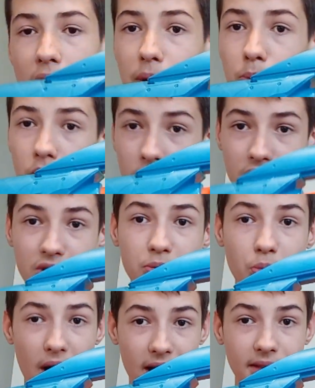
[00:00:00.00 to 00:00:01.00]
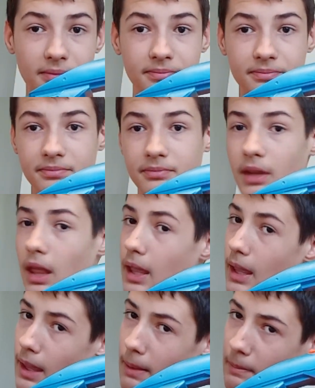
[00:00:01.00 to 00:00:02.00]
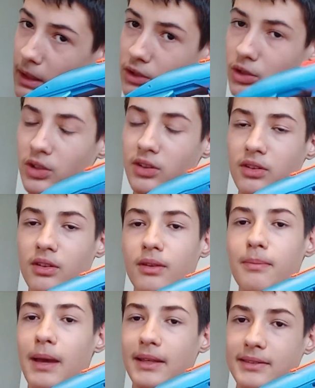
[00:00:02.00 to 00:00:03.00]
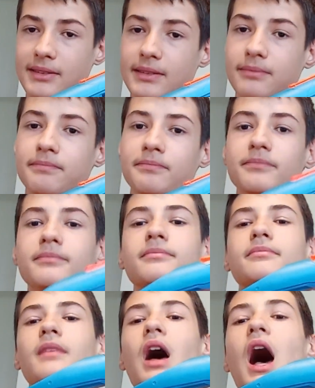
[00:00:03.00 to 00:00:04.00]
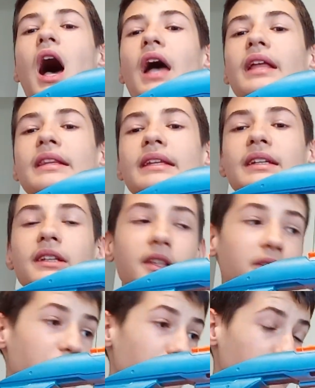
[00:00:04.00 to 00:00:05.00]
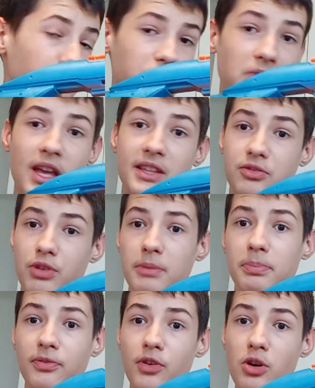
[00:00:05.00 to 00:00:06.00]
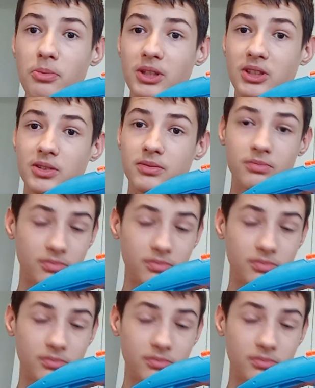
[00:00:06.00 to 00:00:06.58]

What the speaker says: works well, but not the best. I think it has great performance,